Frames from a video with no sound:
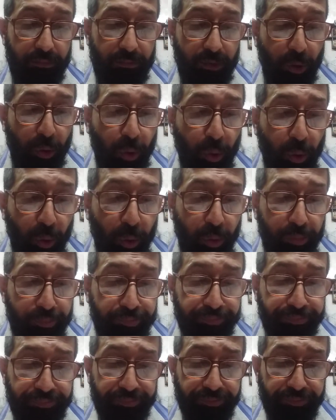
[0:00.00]
who
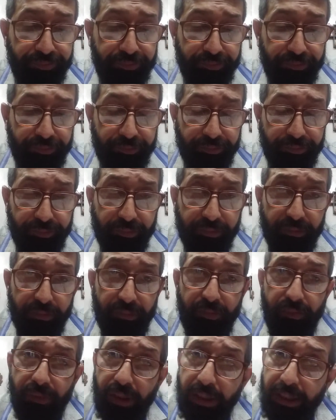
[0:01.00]

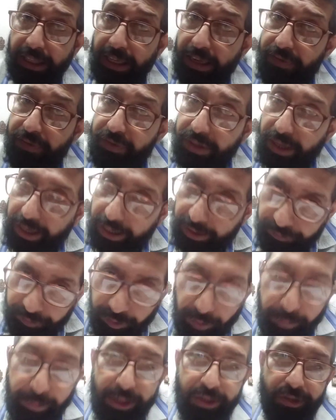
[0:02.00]
gives the
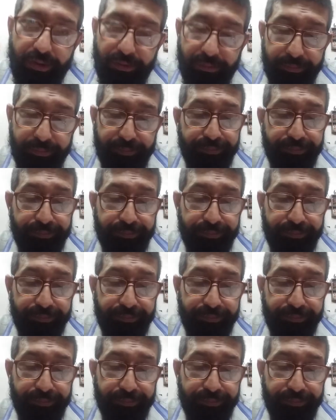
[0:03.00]
information.